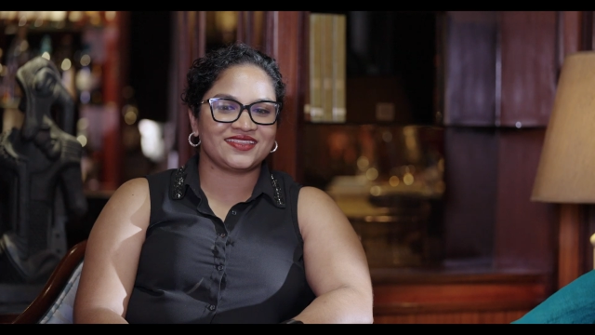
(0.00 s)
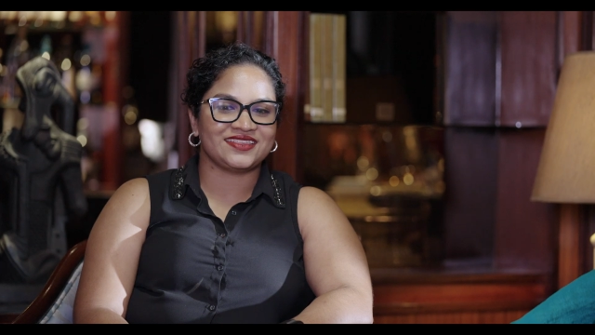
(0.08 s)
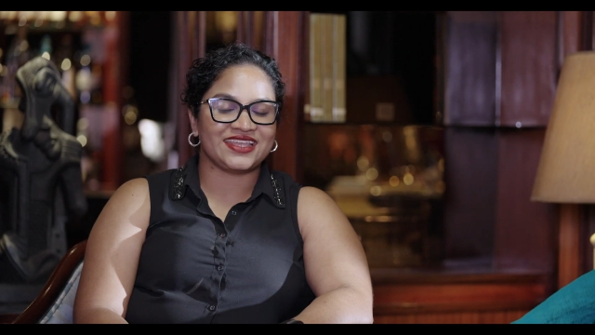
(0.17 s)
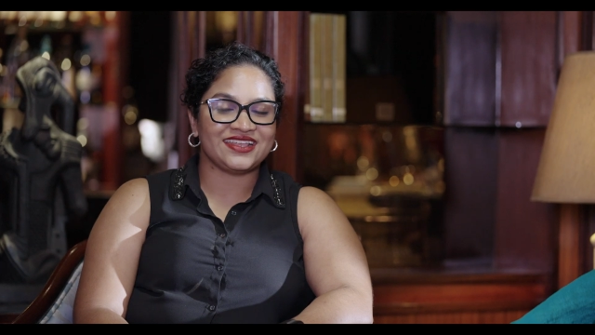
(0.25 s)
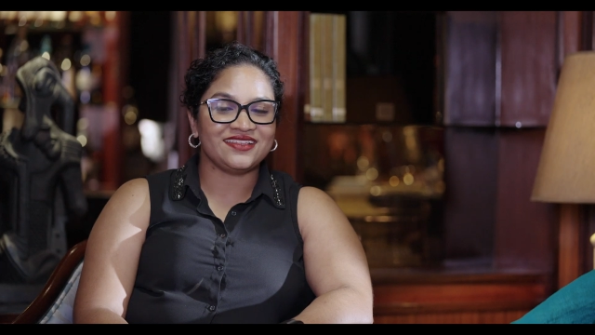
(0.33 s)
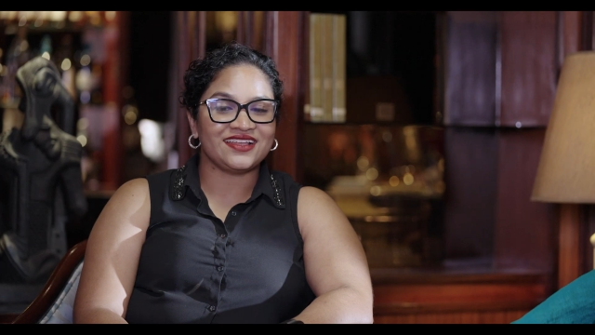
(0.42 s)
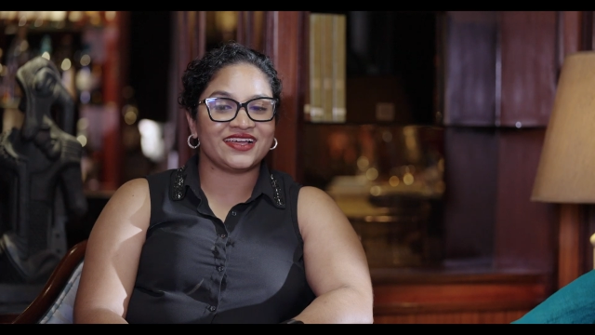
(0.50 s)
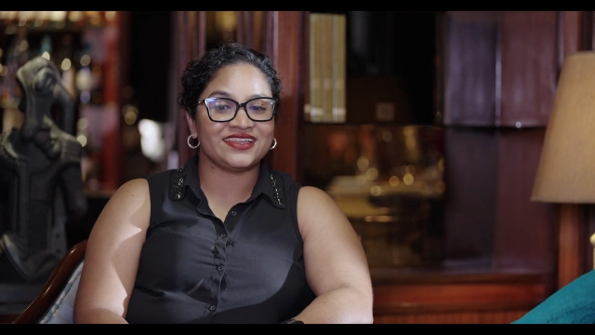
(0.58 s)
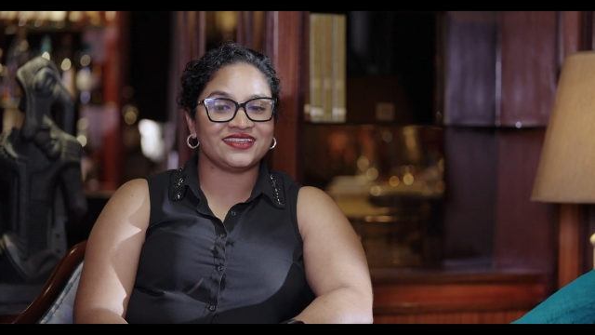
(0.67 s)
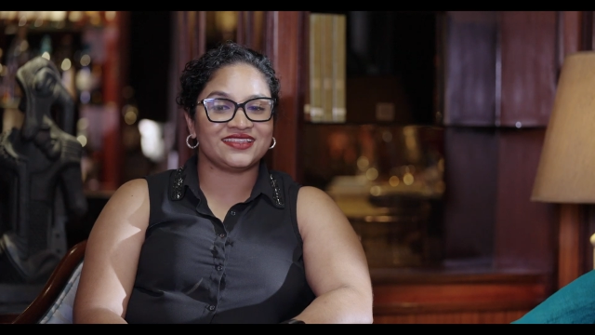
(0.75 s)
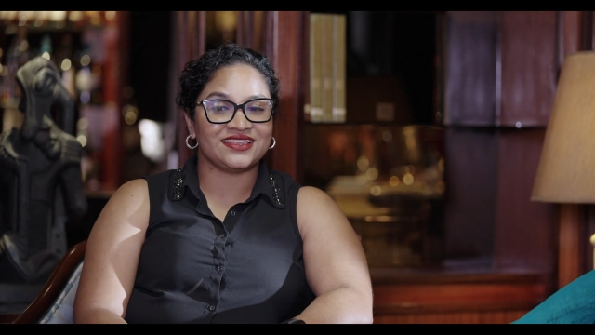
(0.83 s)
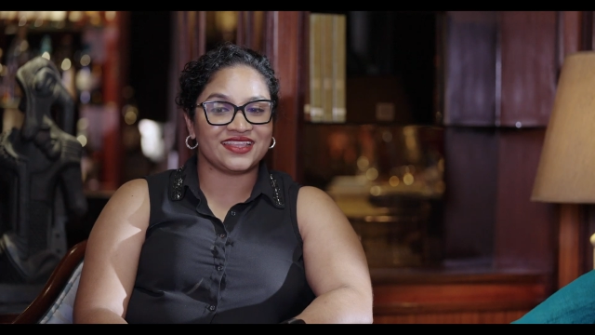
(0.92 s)
Then
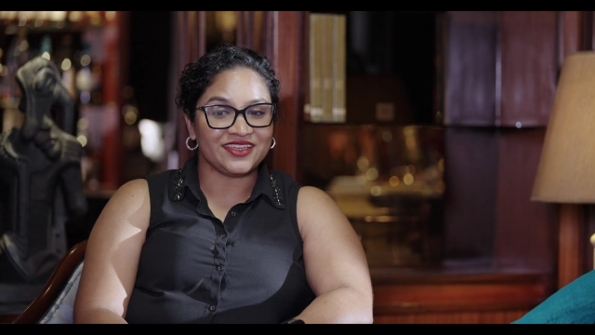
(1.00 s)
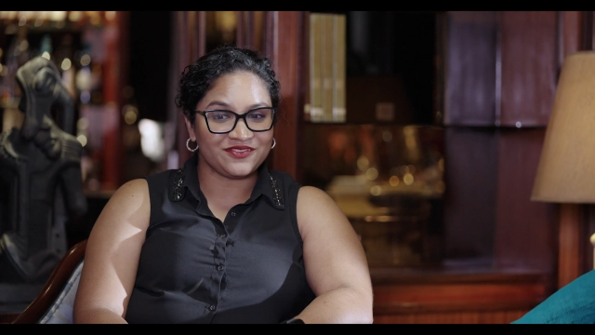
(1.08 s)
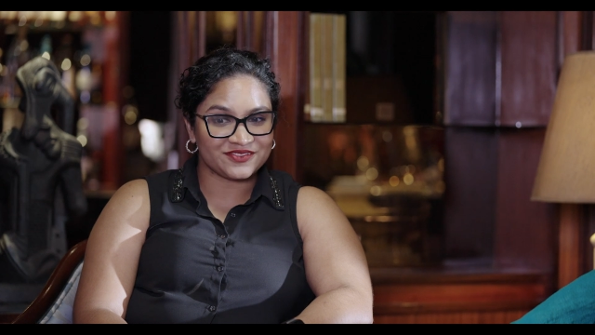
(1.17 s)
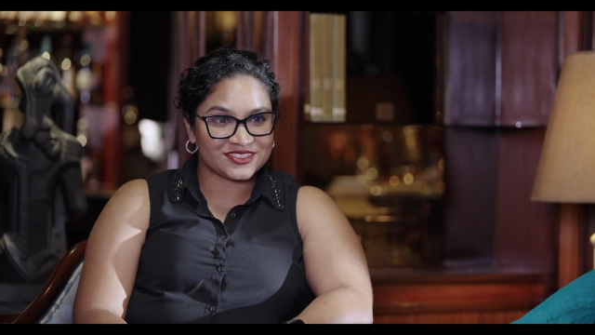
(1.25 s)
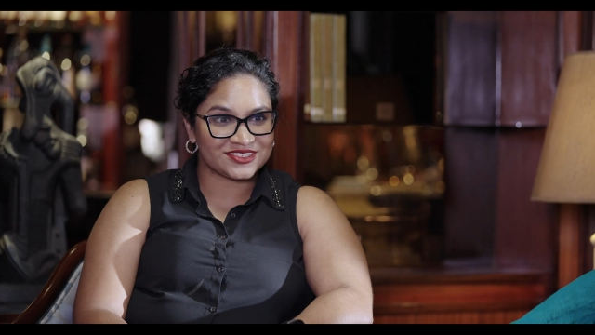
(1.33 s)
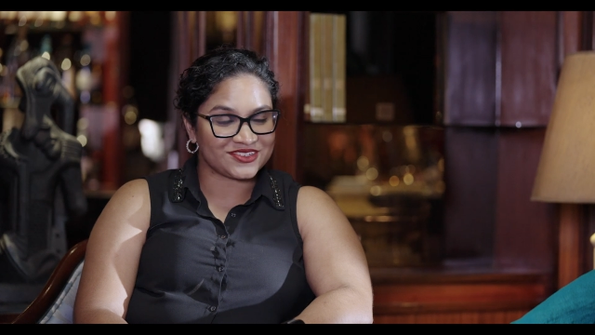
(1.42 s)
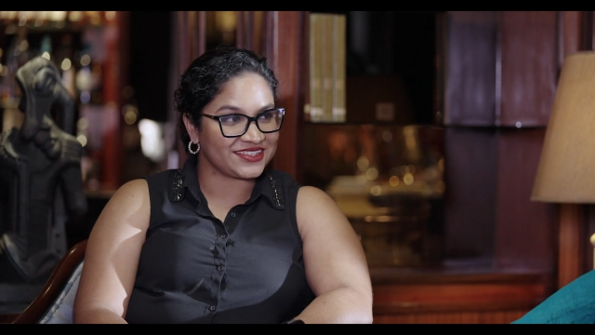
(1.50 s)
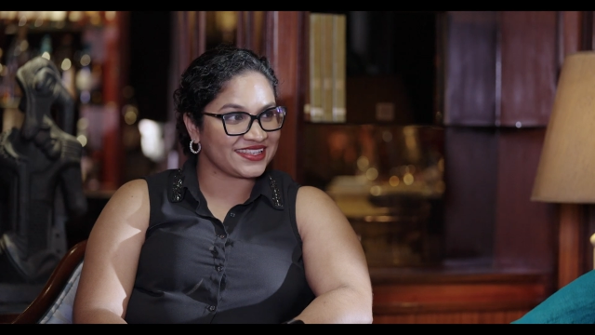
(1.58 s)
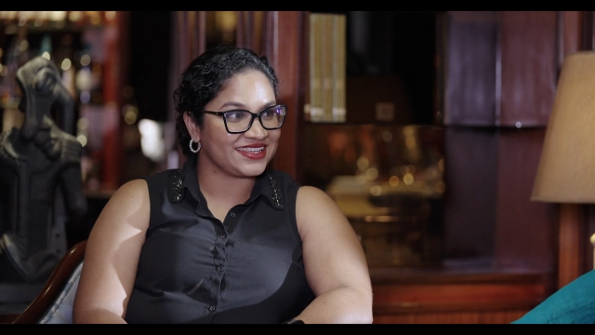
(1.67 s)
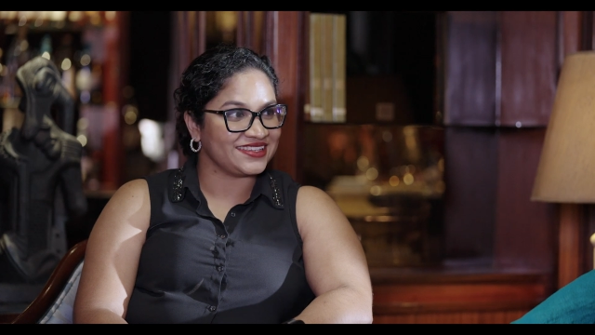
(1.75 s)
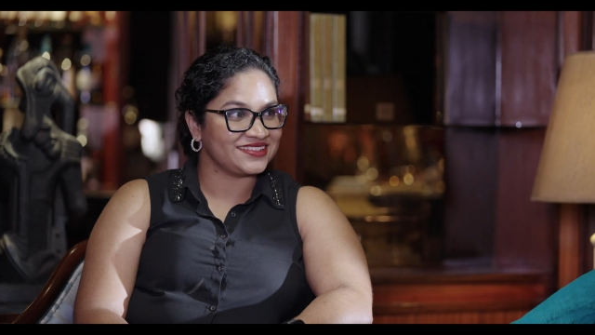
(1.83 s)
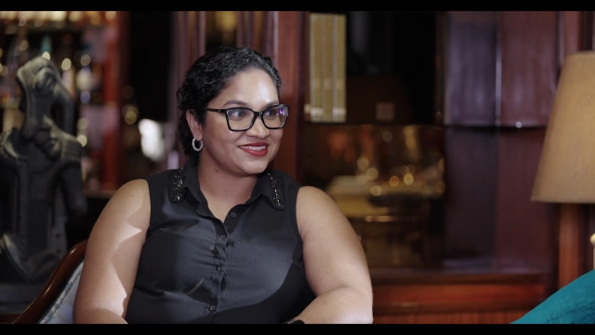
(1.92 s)
I left John
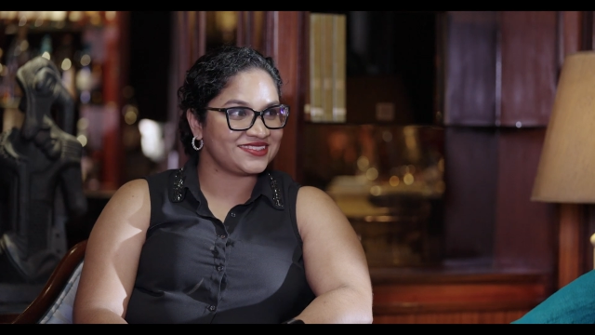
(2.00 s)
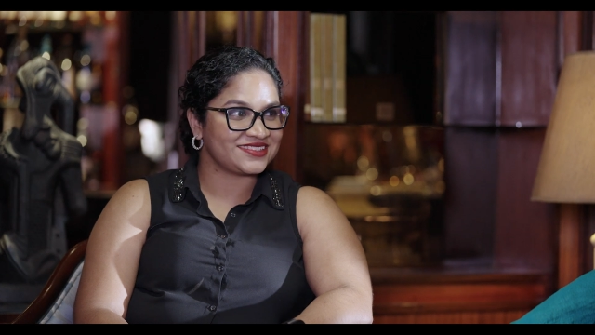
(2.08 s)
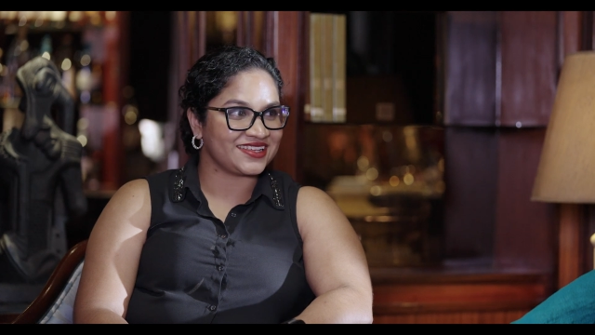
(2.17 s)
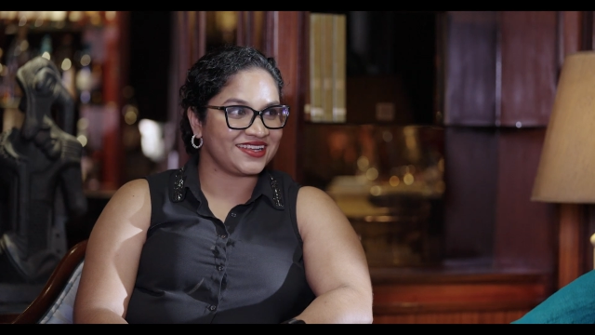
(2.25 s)
Keel's